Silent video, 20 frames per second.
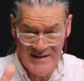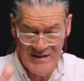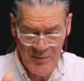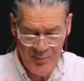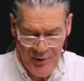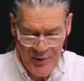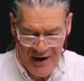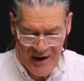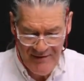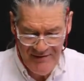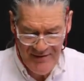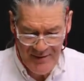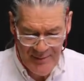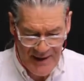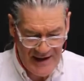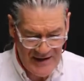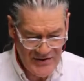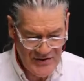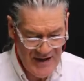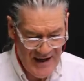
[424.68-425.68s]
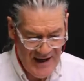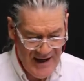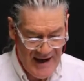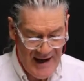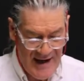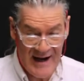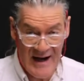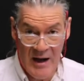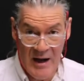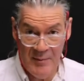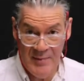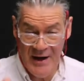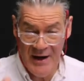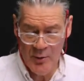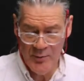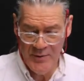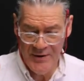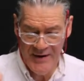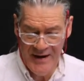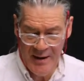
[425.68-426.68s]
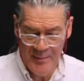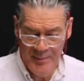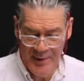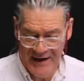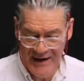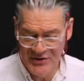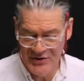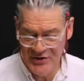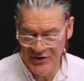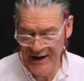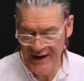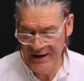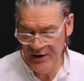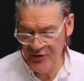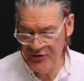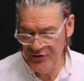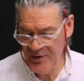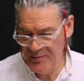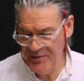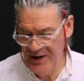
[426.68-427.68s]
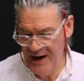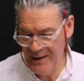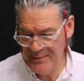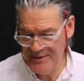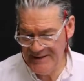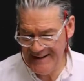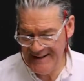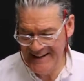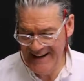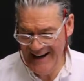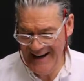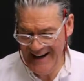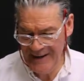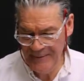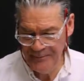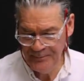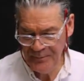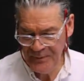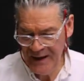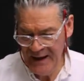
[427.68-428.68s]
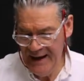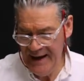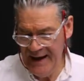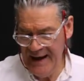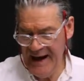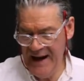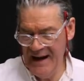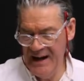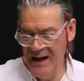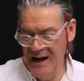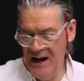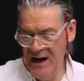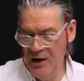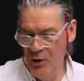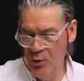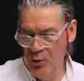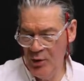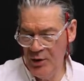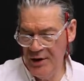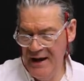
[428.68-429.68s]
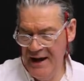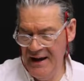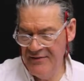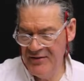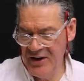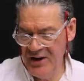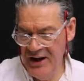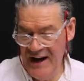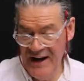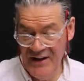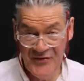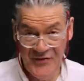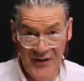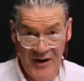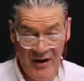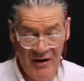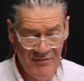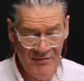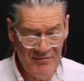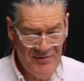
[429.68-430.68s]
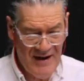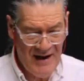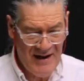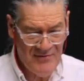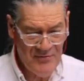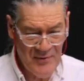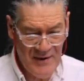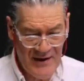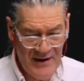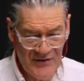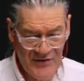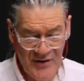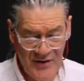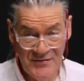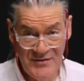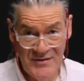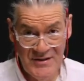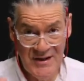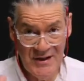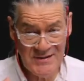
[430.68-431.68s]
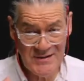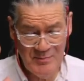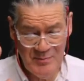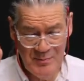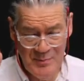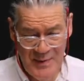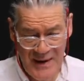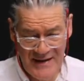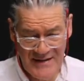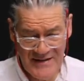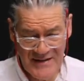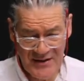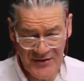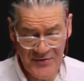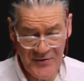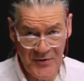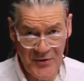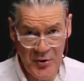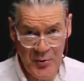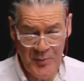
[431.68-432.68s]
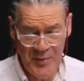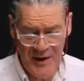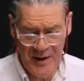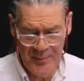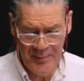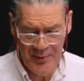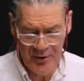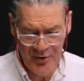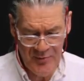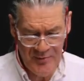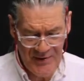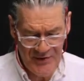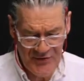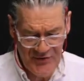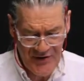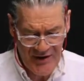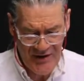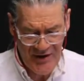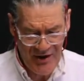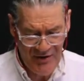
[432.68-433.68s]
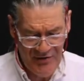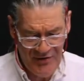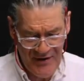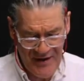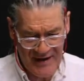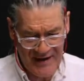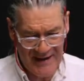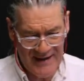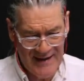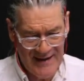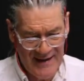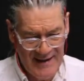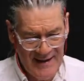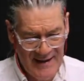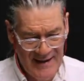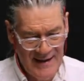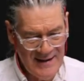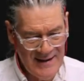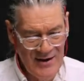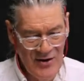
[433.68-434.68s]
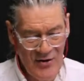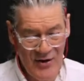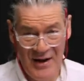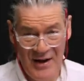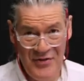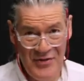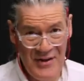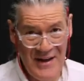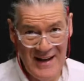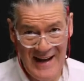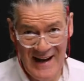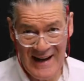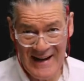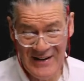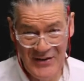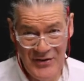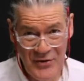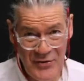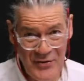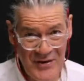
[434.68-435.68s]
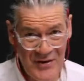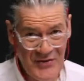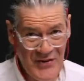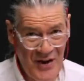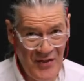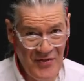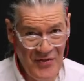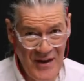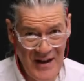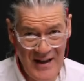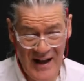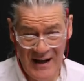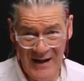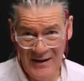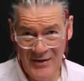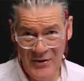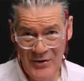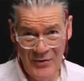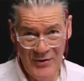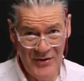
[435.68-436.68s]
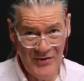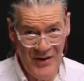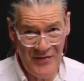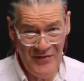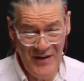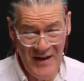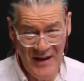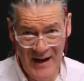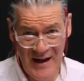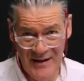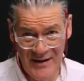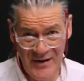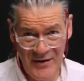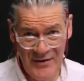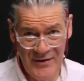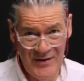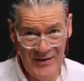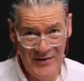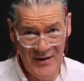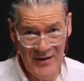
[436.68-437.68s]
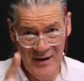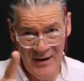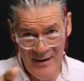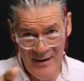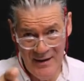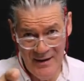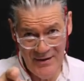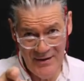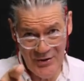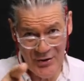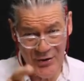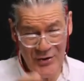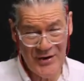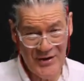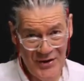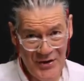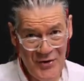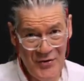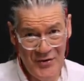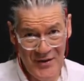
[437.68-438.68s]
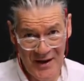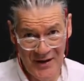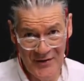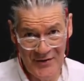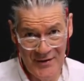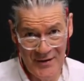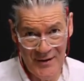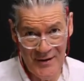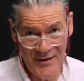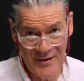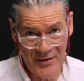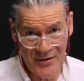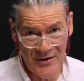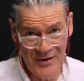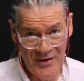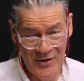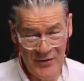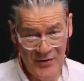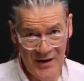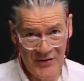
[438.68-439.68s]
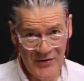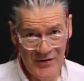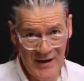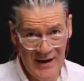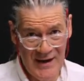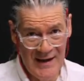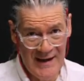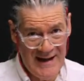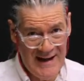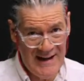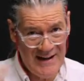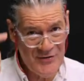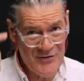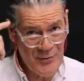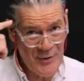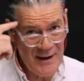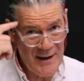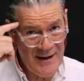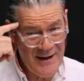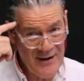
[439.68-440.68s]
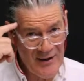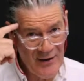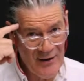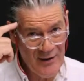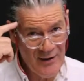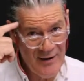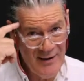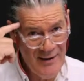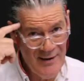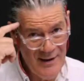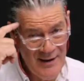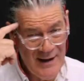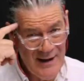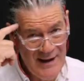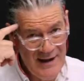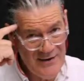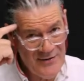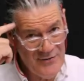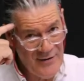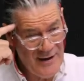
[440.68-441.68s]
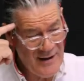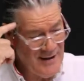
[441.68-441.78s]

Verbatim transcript: the private page. And I'll be opening that page later sometime today and uh, we're going to have a class there, five weeks of just basics for you people who've been sitting there thinking, you know, I think I can do this. I think I can do this. I think I can do this. You can do this. You can do this. It's right here. It's right